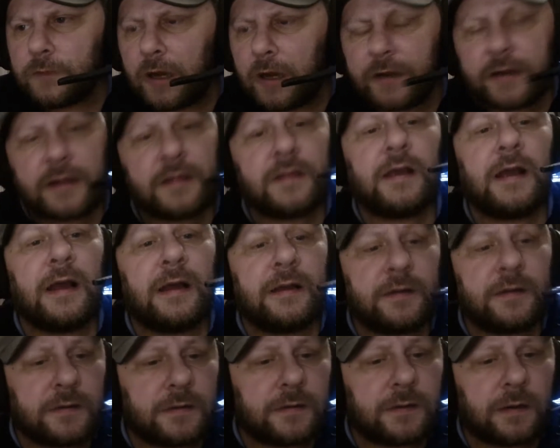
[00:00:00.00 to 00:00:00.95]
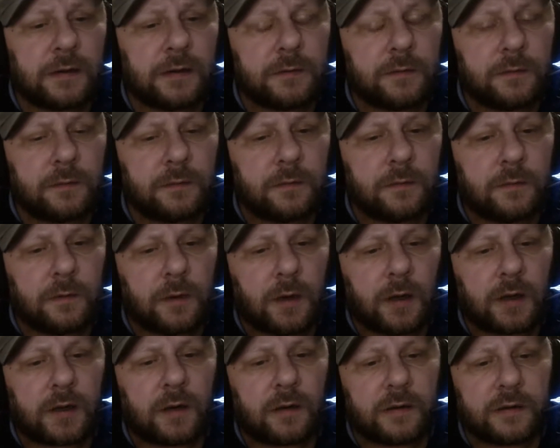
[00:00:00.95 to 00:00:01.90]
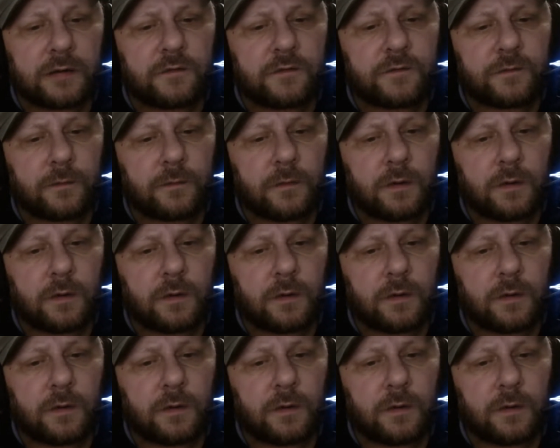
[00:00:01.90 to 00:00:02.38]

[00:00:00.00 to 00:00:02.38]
and in the end, I kind of,